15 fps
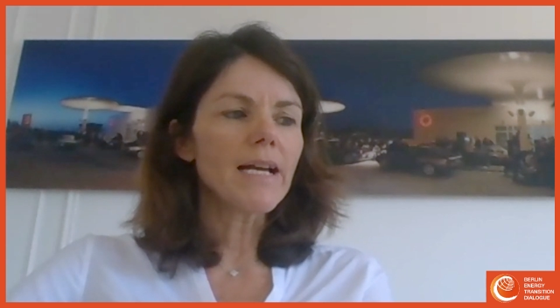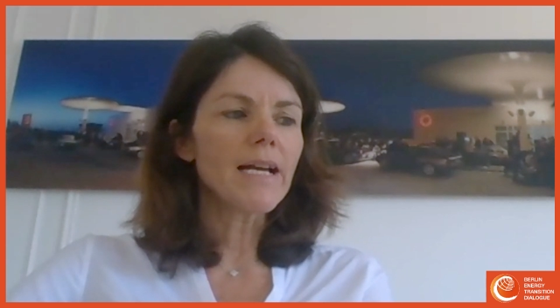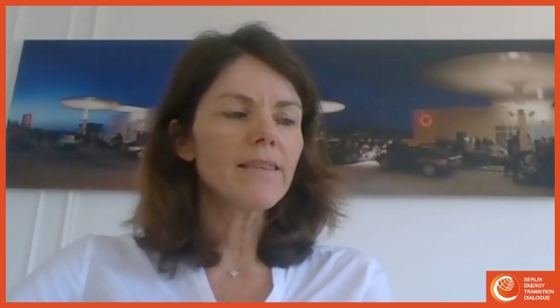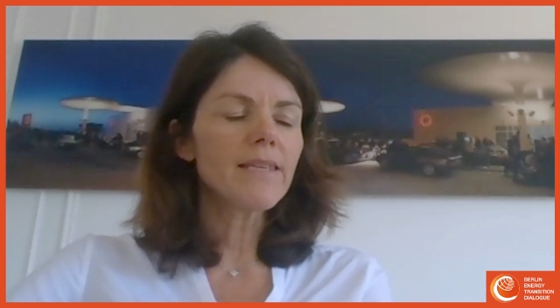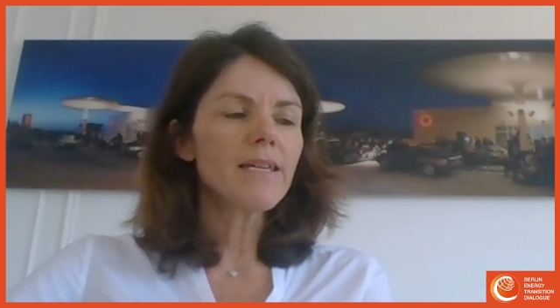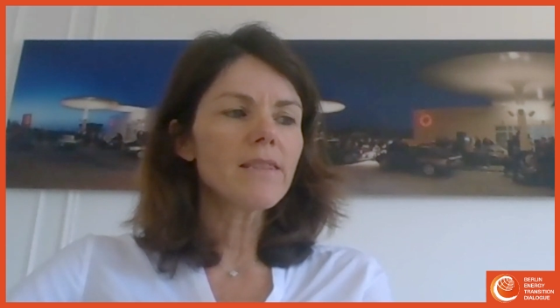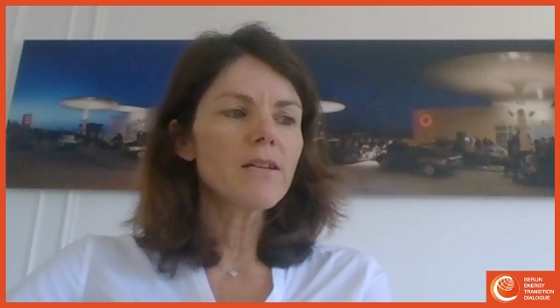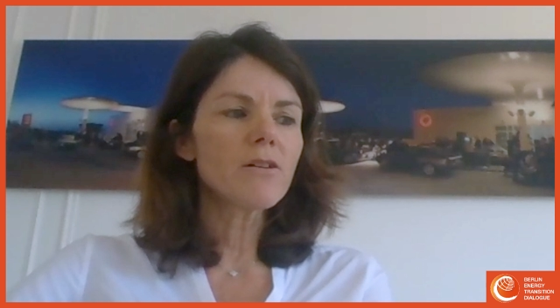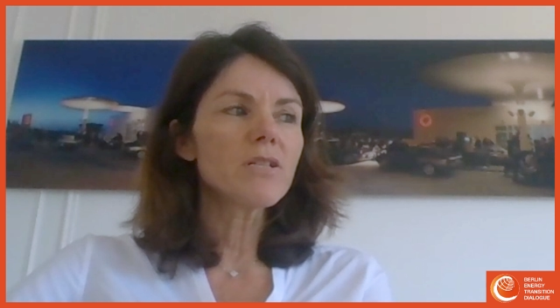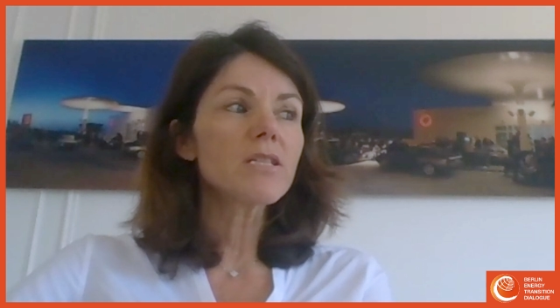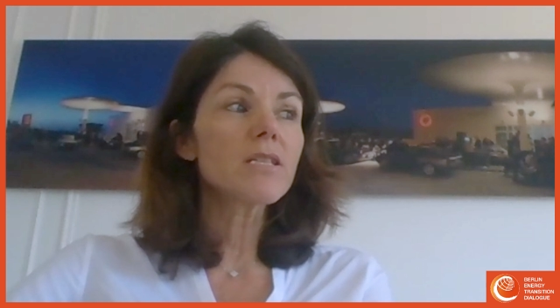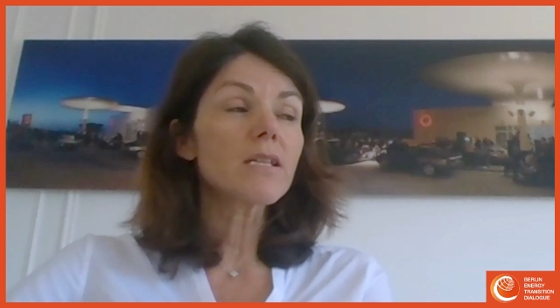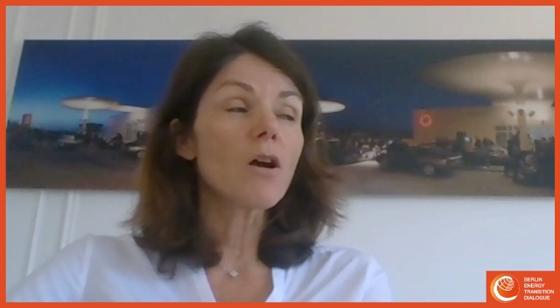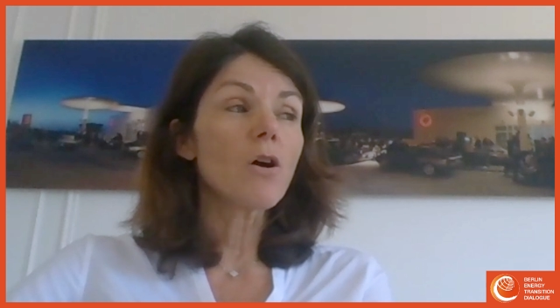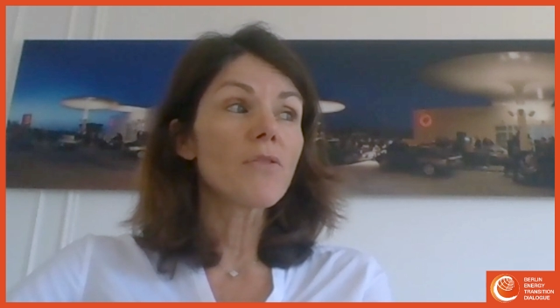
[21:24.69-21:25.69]
I think there
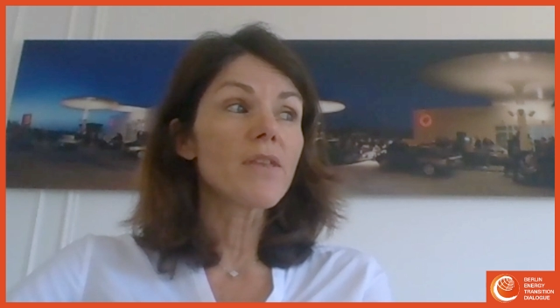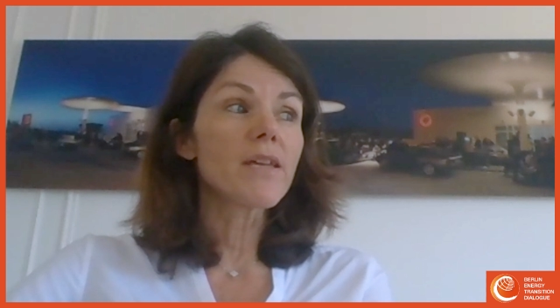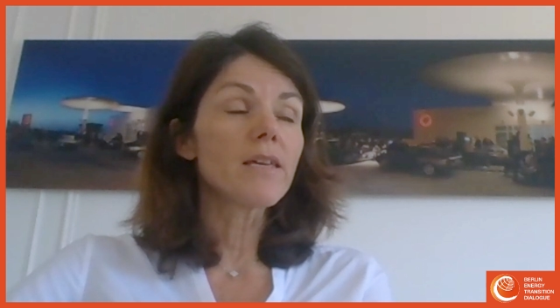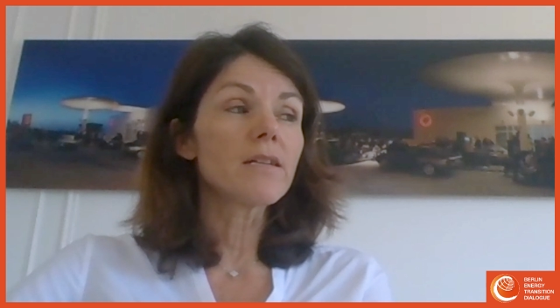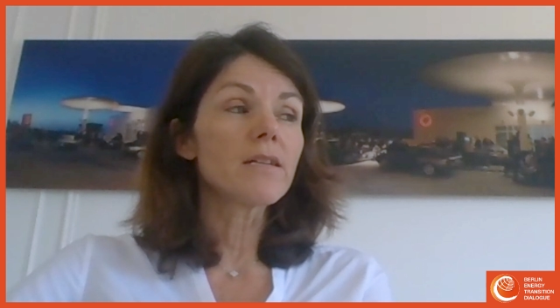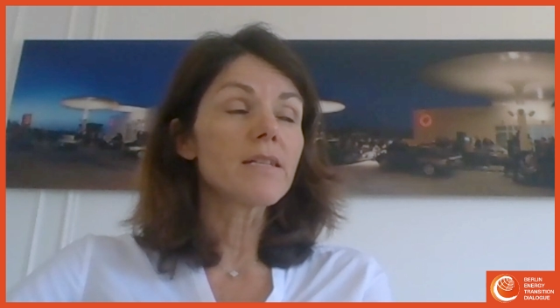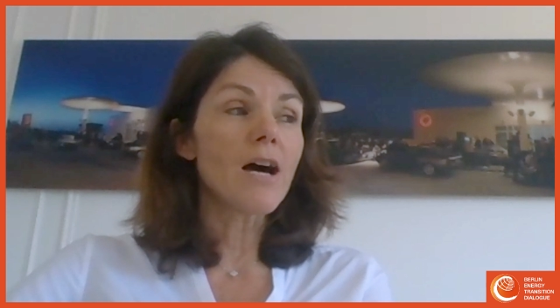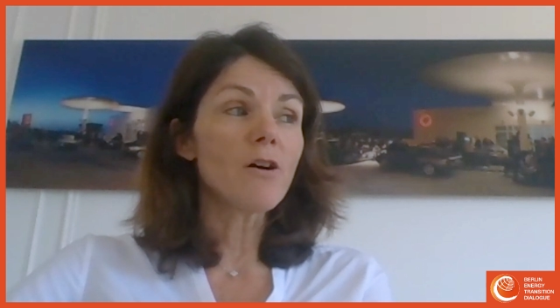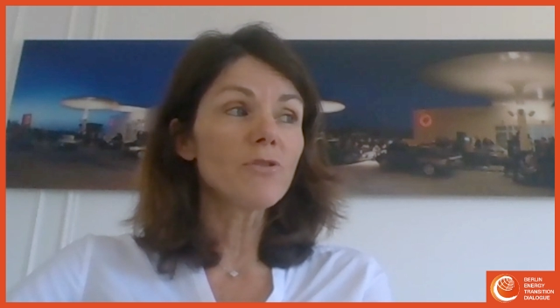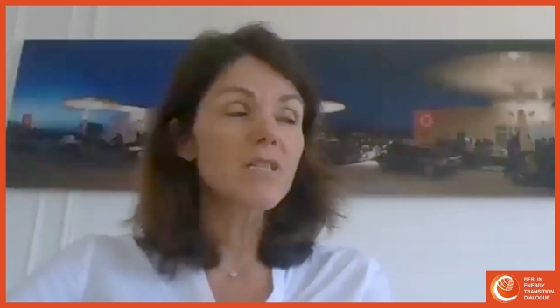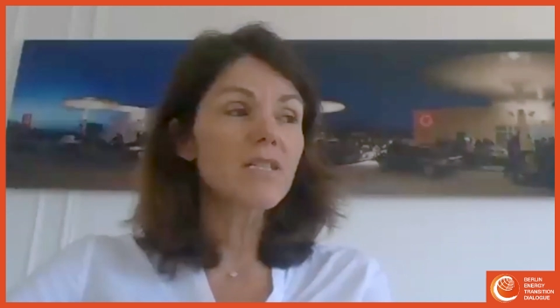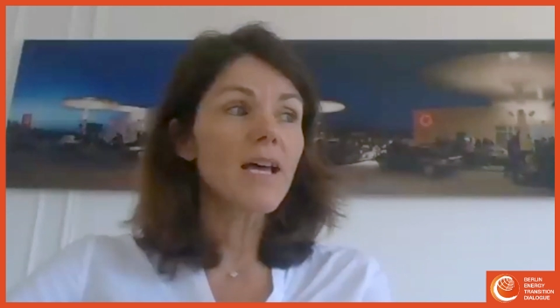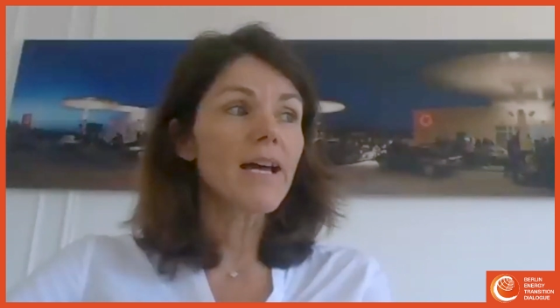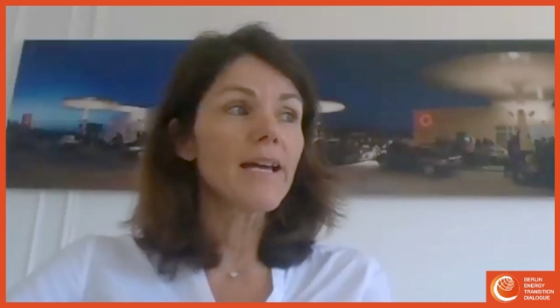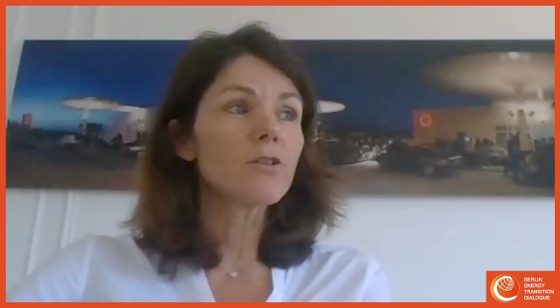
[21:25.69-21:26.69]
is on the
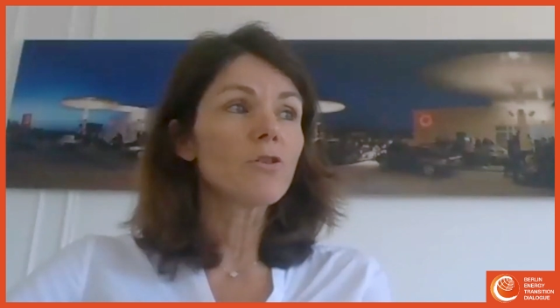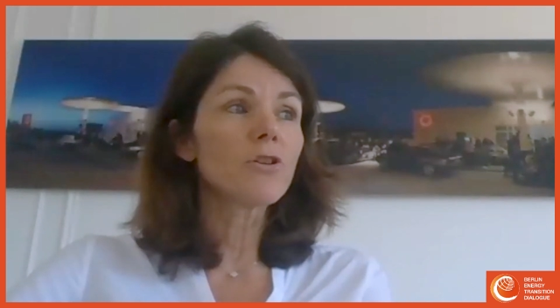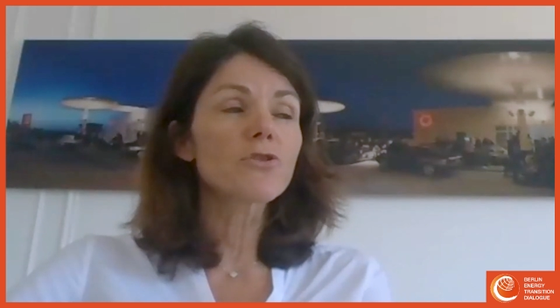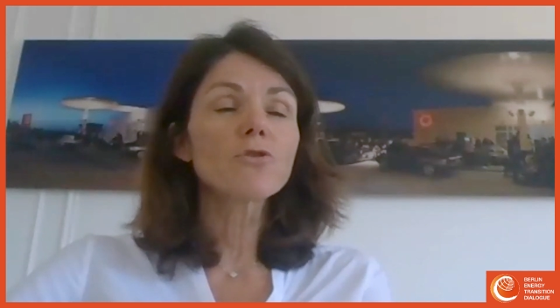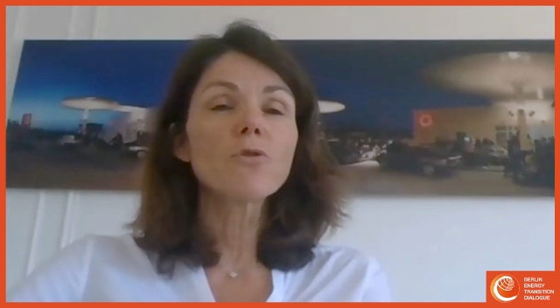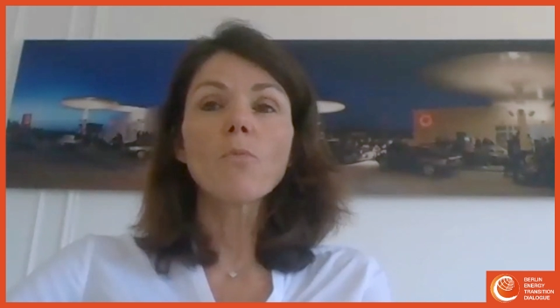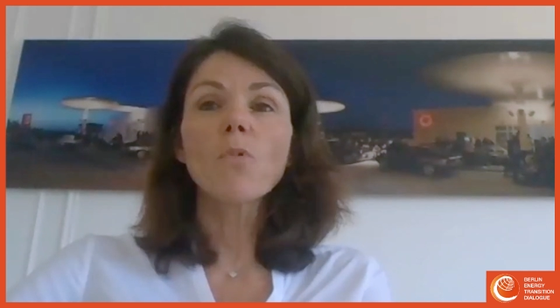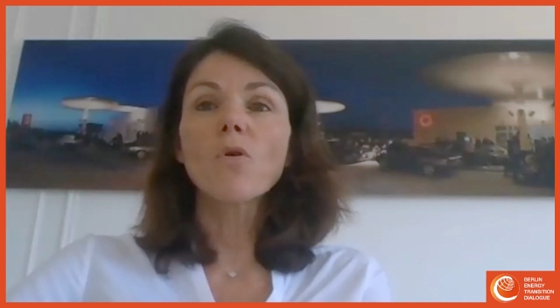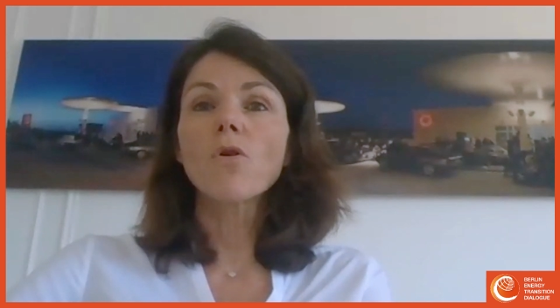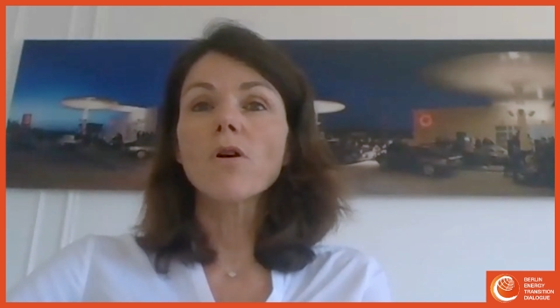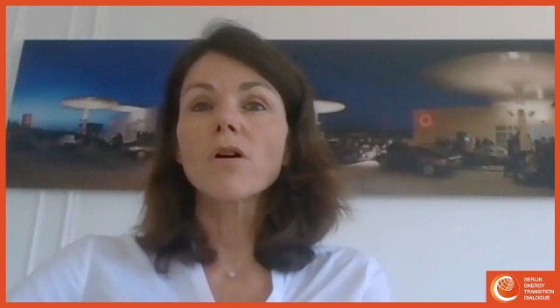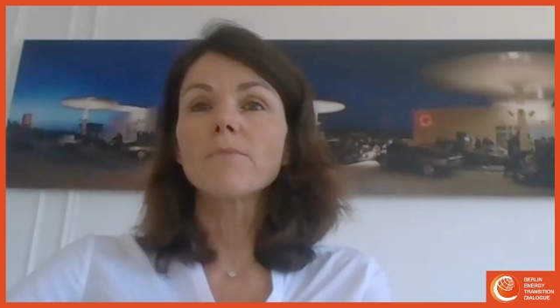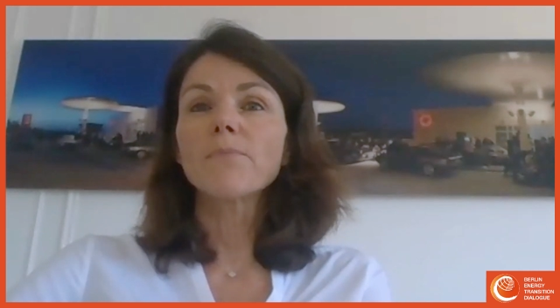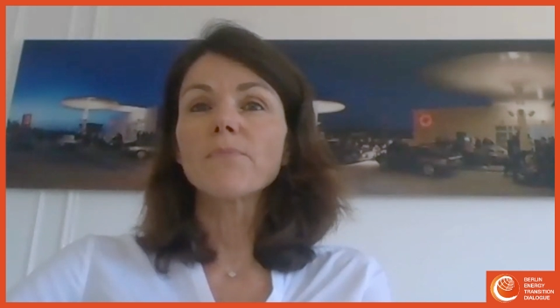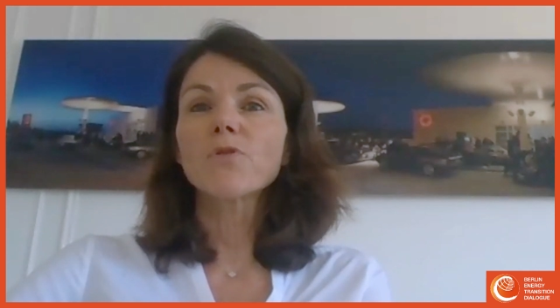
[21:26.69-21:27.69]
downside also
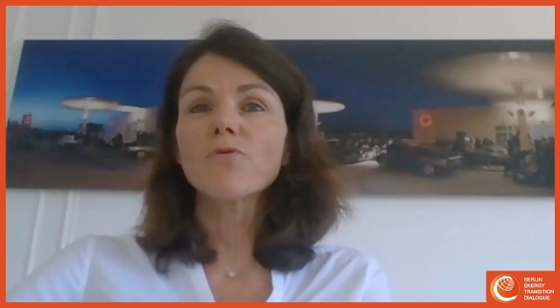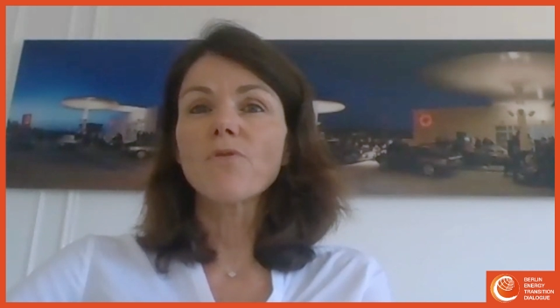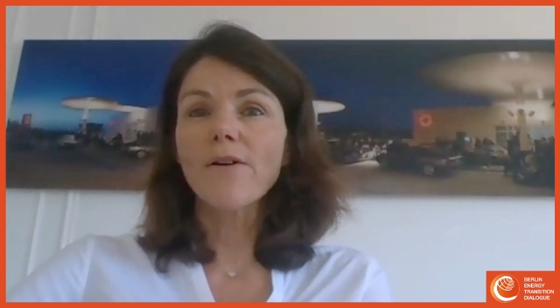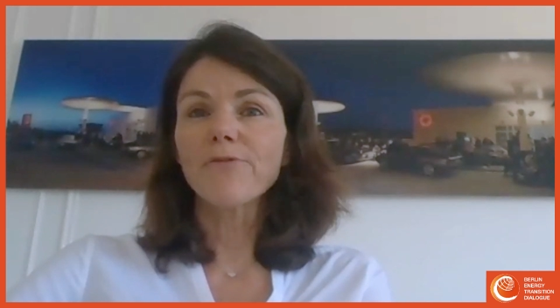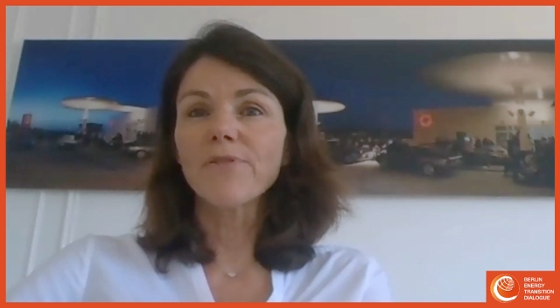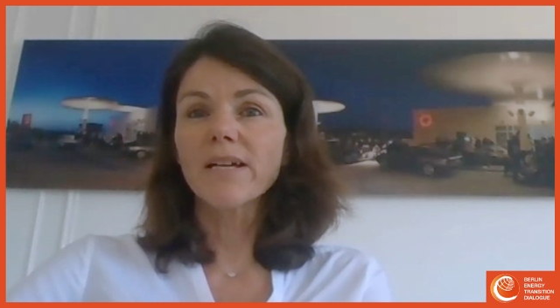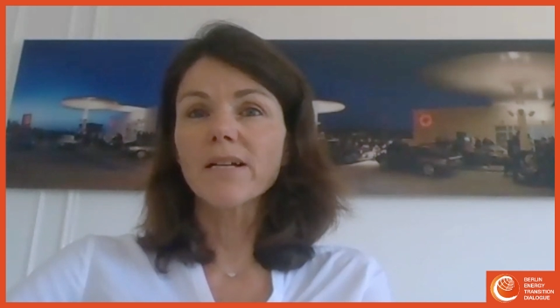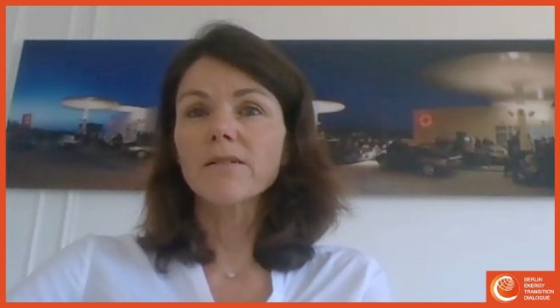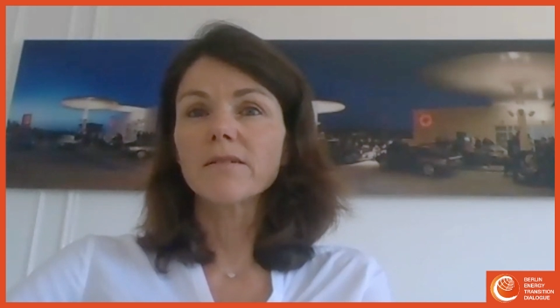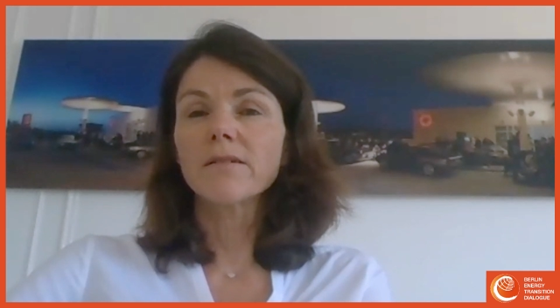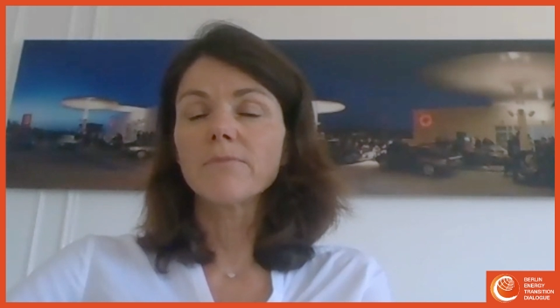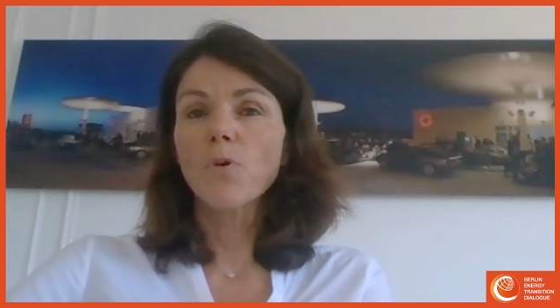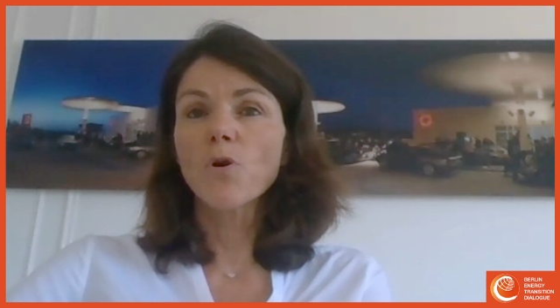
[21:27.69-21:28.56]
more traffic,